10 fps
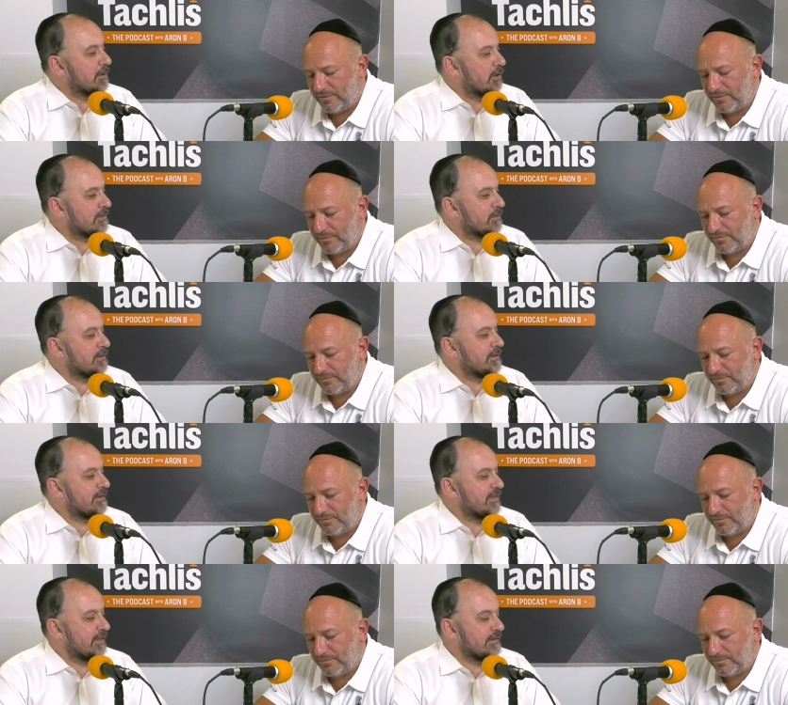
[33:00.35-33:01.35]
Speaker 1: closer to these
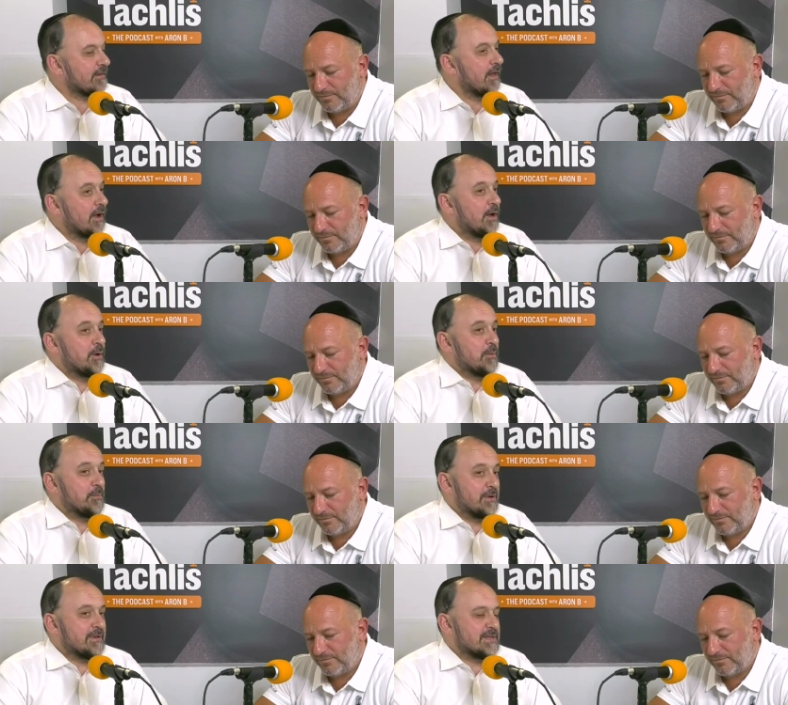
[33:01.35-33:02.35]
things,
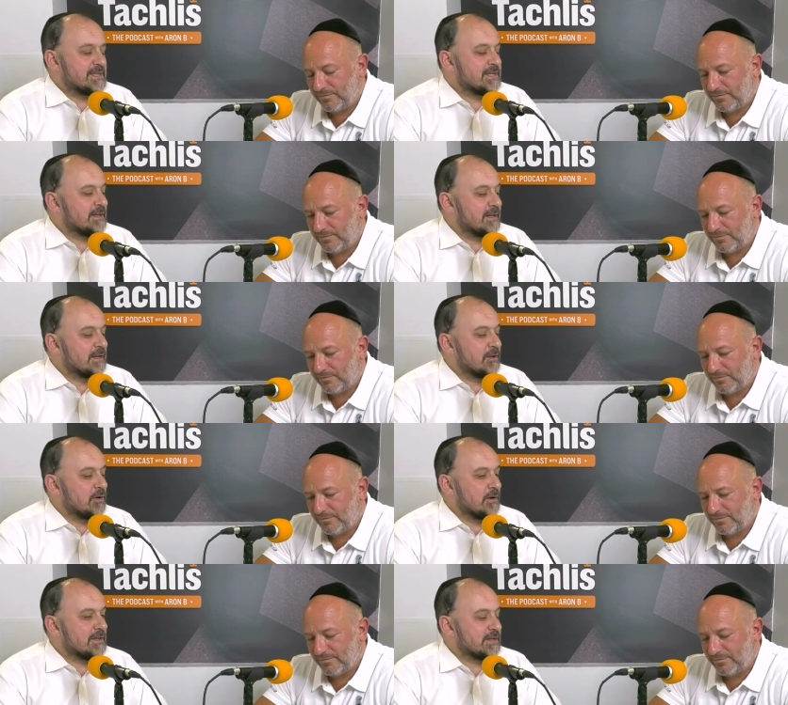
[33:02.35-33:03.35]
but it's still a
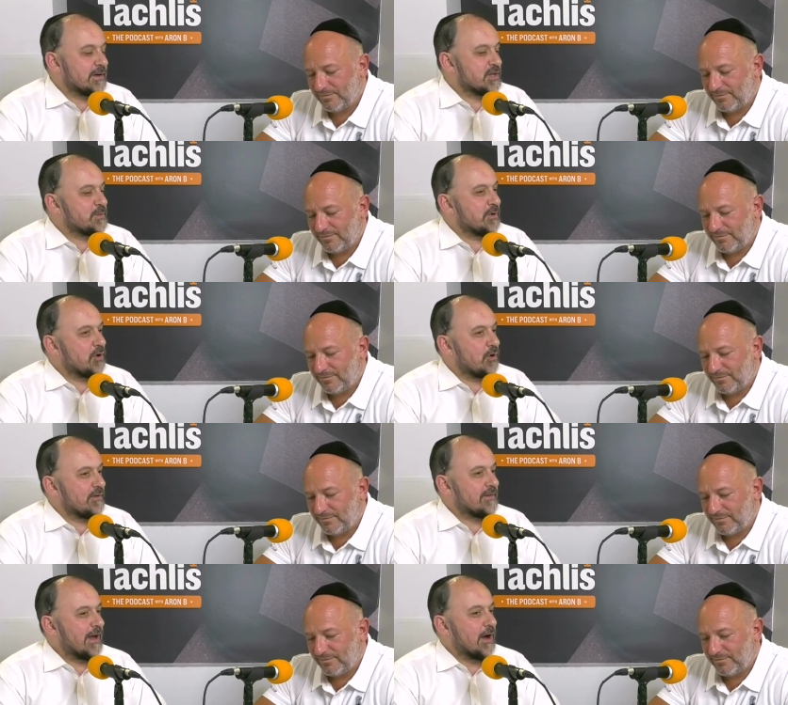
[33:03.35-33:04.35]
long stretch
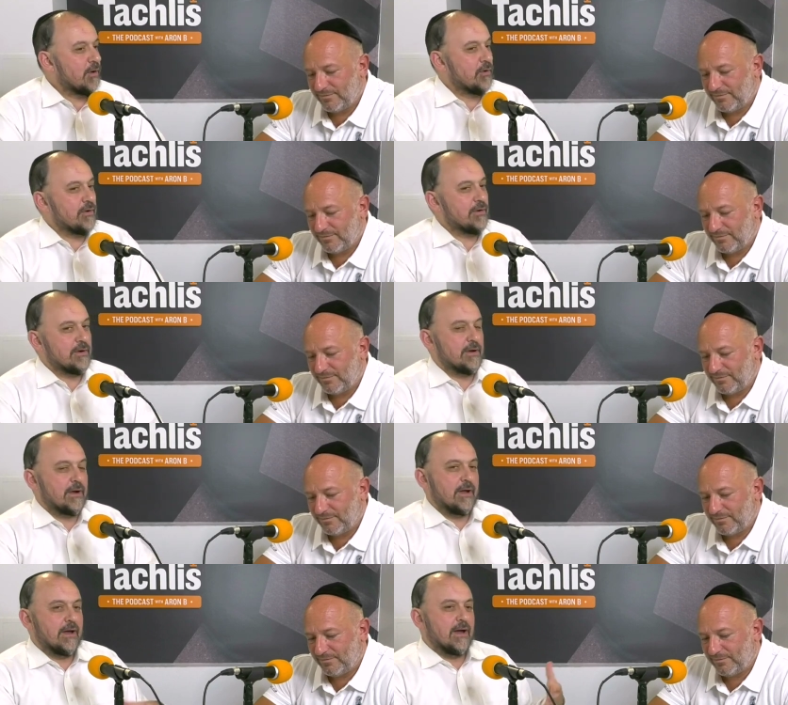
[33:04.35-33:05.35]
because our
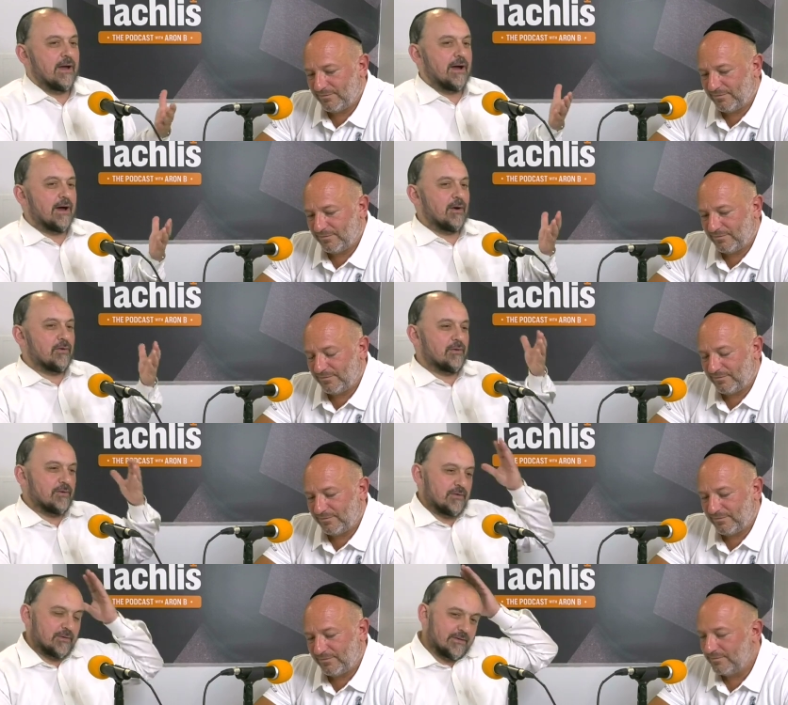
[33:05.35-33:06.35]

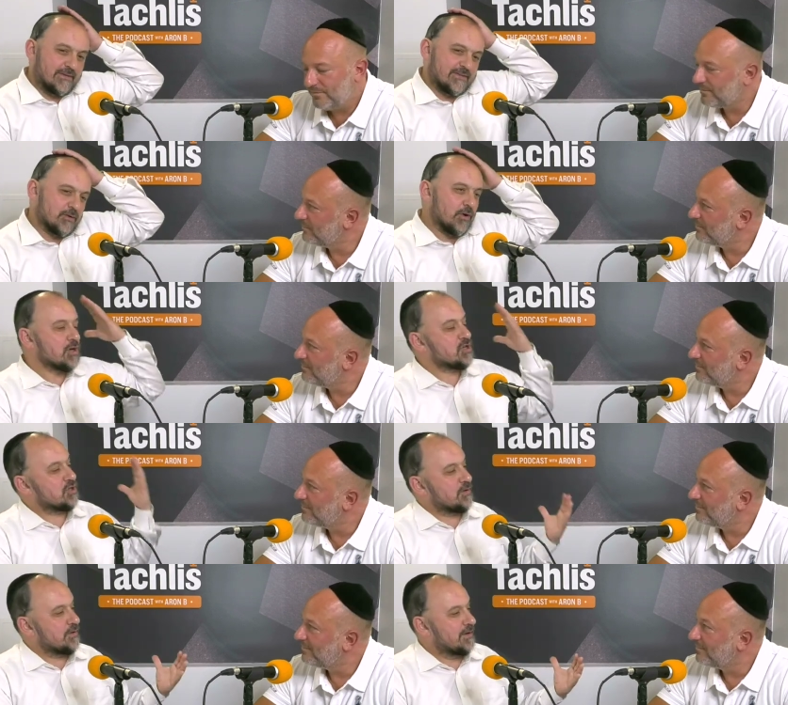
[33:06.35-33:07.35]
our
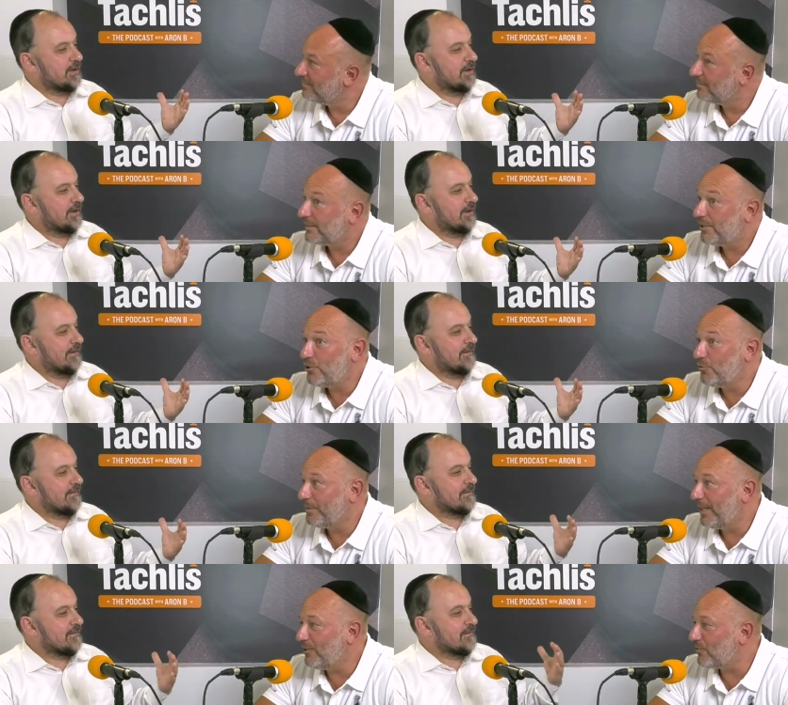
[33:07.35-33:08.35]
structure. It's human
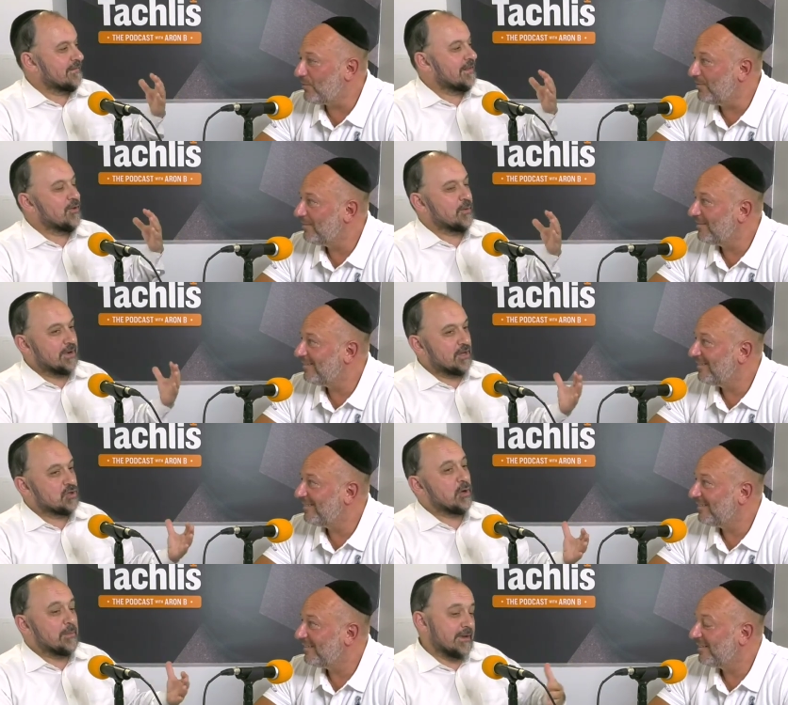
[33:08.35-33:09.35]
nature. Human nature.
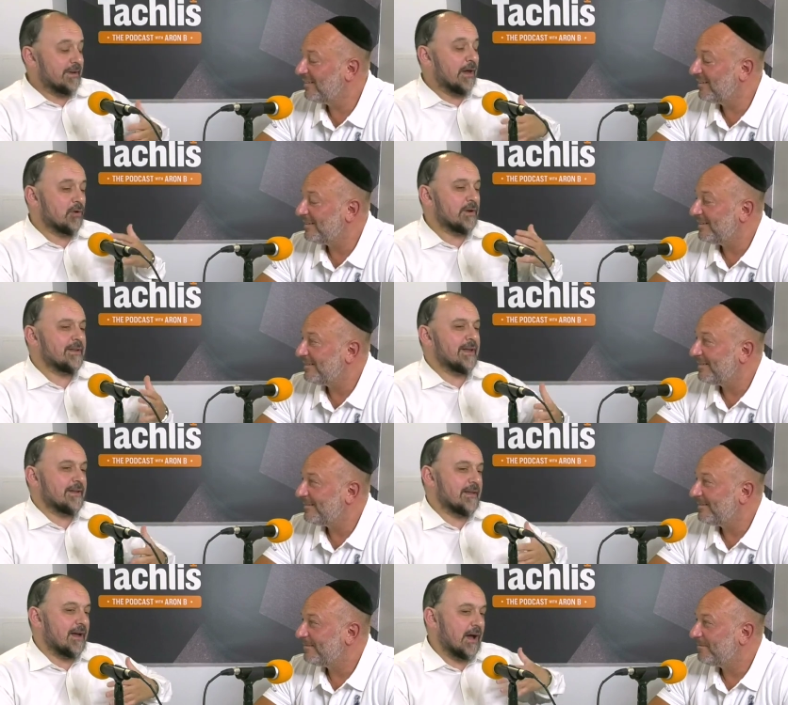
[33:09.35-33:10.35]
No, and not only that,
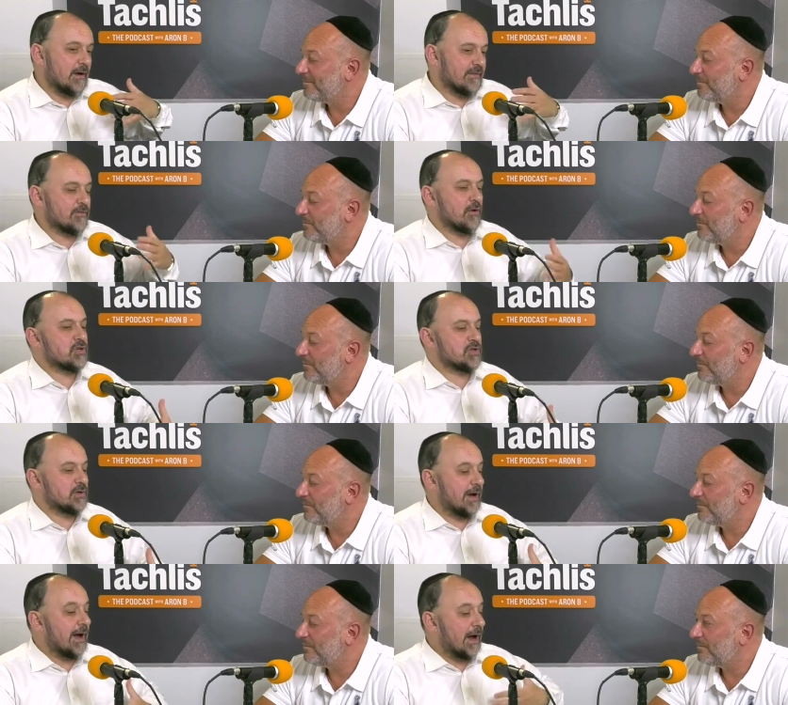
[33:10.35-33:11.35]
our structure,
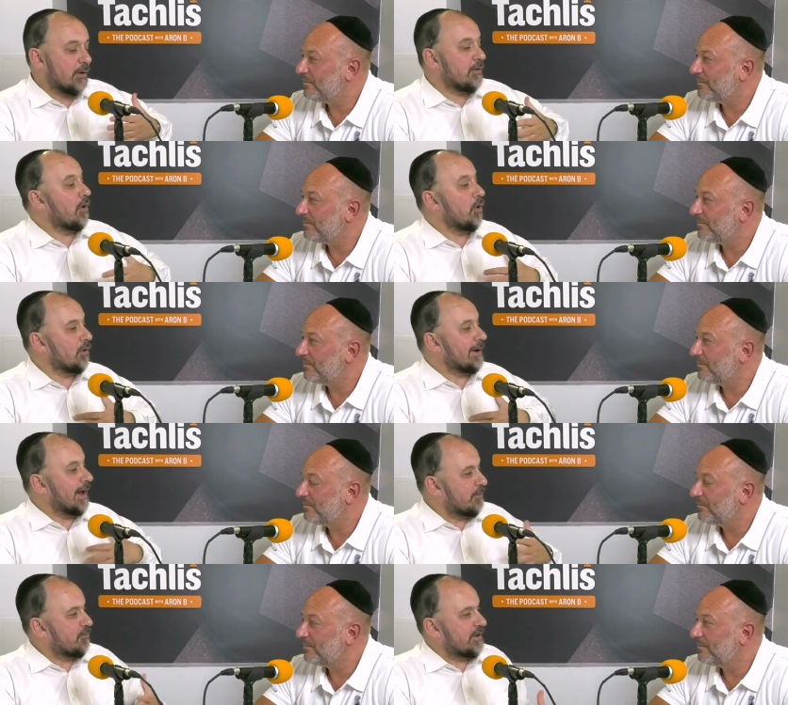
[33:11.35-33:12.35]
our own
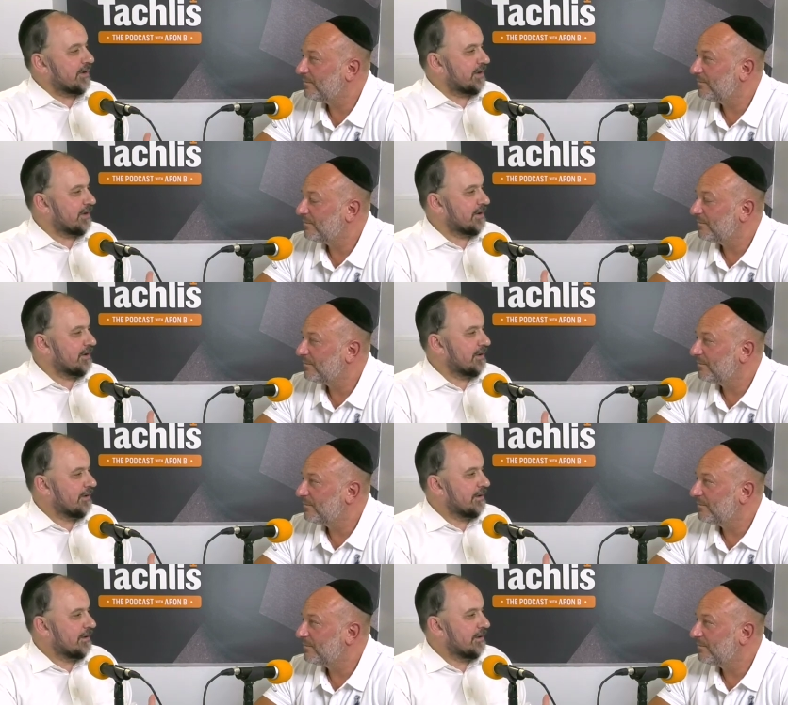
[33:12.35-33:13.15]
upbringing,